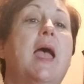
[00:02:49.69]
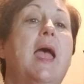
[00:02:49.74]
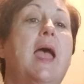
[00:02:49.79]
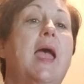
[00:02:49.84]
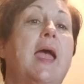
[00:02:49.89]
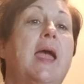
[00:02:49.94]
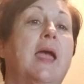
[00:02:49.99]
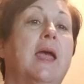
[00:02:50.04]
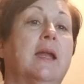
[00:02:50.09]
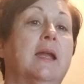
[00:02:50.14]

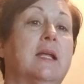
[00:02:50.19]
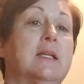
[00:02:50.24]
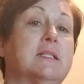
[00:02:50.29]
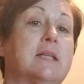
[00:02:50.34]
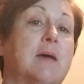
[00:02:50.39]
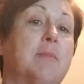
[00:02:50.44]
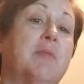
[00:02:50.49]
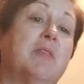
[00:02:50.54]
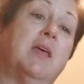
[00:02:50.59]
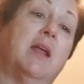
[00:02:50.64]
And on
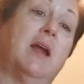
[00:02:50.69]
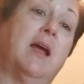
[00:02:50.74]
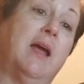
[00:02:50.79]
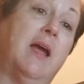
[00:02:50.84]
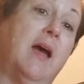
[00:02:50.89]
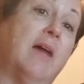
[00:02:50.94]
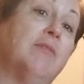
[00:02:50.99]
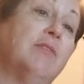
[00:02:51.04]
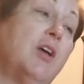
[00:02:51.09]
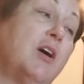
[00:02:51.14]
top of that, I
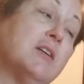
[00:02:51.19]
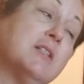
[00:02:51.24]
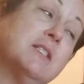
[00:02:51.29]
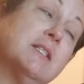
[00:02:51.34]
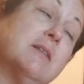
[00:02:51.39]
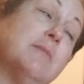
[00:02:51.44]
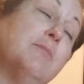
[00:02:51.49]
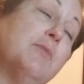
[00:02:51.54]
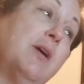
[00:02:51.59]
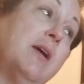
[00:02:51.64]
have lost
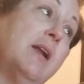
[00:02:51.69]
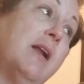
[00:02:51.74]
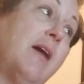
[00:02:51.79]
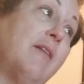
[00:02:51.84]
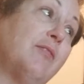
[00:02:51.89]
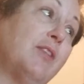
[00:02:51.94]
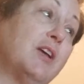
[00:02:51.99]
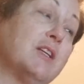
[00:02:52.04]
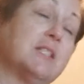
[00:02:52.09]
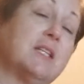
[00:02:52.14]
some weight.
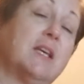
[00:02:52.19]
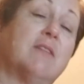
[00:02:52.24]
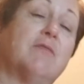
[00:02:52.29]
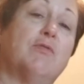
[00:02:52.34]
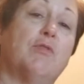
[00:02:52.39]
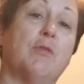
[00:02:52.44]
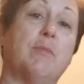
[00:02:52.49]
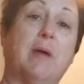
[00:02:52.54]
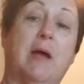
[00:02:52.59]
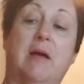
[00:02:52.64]
I've lost like
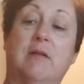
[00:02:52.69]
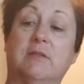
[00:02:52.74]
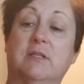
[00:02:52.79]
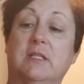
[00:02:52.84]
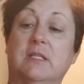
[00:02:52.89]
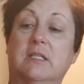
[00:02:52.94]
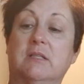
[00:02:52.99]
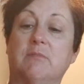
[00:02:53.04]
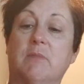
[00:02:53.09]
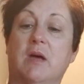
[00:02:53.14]
4 pounds
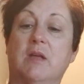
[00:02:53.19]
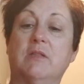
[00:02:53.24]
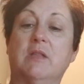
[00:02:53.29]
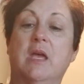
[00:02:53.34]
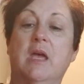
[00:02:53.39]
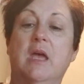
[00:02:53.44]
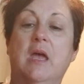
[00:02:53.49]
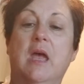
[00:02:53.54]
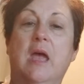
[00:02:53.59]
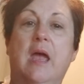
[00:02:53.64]
this month.
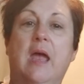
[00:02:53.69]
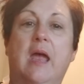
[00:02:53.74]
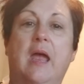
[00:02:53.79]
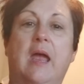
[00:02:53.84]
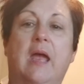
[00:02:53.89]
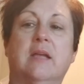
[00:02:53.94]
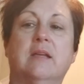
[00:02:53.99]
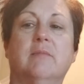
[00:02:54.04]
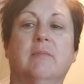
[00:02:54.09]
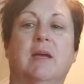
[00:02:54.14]

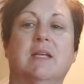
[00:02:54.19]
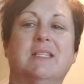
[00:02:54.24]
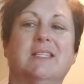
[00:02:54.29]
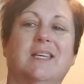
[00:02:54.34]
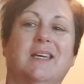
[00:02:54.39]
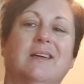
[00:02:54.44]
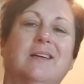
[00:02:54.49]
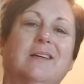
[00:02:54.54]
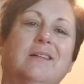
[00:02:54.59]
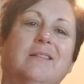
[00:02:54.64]
And you might
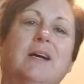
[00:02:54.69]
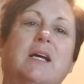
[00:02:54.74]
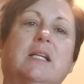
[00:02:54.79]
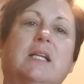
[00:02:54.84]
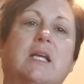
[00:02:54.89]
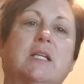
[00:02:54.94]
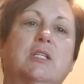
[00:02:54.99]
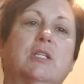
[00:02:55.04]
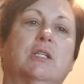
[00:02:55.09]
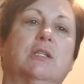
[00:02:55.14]
say, oh, I'd
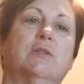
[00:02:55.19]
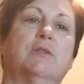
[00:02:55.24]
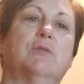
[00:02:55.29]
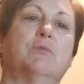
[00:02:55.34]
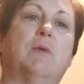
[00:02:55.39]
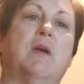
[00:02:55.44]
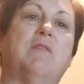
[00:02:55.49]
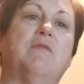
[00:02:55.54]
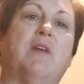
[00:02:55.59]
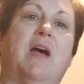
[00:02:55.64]
like to lose
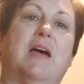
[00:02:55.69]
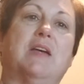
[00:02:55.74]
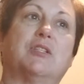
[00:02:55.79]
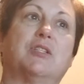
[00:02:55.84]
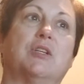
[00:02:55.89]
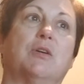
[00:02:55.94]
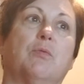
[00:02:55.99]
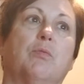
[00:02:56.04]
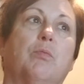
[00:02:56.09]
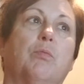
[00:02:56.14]
weight
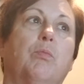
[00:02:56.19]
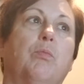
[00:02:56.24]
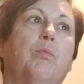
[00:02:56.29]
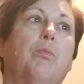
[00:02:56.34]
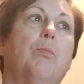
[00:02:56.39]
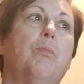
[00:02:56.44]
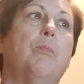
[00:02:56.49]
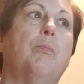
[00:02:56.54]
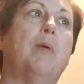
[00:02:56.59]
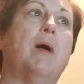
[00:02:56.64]
faster.
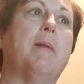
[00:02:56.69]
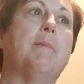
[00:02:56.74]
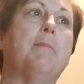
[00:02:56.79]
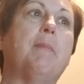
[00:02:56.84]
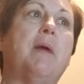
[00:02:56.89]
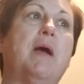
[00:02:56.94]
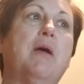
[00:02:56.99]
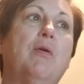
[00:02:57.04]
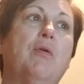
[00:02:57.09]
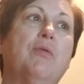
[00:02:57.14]
But
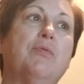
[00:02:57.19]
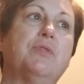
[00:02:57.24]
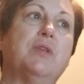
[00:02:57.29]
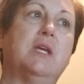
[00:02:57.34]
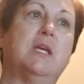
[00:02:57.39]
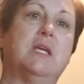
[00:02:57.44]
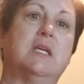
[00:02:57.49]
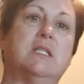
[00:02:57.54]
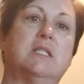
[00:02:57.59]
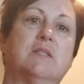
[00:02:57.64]
my whole
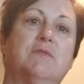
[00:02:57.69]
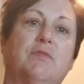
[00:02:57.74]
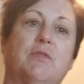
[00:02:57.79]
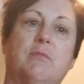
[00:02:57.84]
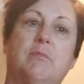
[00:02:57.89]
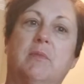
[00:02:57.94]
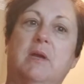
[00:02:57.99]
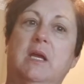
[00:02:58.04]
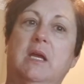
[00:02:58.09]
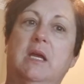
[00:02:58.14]
thing is, for
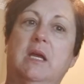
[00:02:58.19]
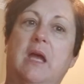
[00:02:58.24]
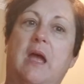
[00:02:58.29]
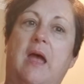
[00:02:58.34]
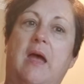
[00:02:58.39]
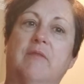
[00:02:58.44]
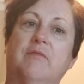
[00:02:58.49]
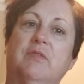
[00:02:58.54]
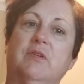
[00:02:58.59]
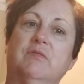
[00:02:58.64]
me
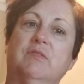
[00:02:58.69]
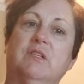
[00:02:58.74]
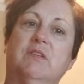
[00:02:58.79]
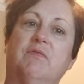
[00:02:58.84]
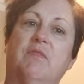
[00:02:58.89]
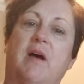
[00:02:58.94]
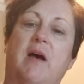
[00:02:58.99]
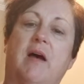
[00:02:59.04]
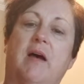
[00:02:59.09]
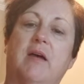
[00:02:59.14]
at
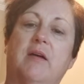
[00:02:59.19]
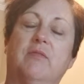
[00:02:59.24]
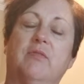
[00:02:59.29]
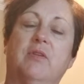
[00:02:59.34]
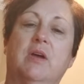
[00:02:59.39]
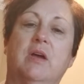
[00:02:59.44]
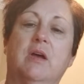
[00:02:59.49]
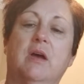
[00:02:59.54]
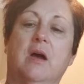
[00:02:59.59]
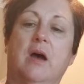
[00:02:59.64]
55,
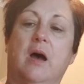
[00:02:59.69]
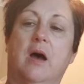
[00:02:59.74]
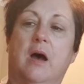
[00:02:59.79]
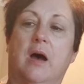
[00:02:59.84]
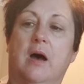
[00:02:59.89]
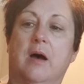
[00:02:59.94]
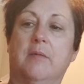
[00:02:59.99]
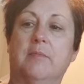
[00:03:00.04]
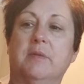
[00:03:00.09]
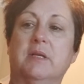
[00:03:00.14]

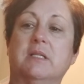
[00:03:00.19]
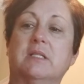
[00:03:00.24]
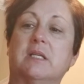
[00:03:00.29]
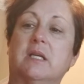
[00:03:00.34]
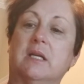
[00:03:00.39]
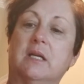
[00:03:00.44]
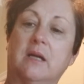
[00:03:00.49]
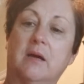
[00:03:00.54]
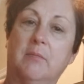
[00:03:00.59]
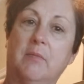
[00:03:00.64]
it's
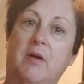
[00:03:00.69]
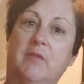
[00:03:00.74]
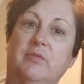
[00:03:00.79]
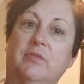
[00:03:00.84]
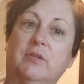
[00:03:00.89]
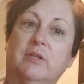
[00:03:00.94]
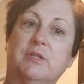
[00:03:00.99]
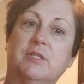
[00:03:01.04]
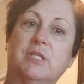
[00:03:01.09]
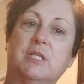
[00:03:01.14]
going to come off
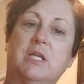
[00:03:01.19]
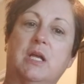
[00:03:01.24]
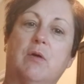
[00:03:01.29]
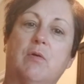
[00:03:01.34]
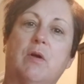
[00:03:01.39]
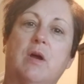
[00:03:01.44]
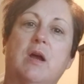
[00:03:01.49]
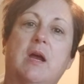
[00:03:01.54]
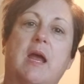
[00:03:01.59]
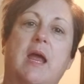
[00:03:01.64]
a little
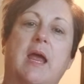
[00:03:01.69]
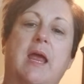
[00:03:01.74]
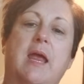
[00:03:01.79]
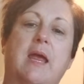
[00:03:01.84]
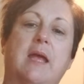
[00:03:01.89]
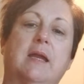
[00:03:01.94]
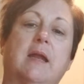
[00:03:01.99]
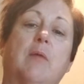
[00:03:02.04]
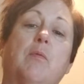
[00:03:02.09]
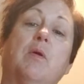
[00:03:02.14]
slower,
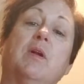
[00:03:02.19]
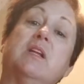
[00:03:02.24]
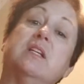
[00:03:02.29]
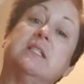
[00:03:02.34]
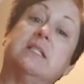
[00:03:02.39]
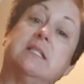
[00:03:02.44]
and I want it to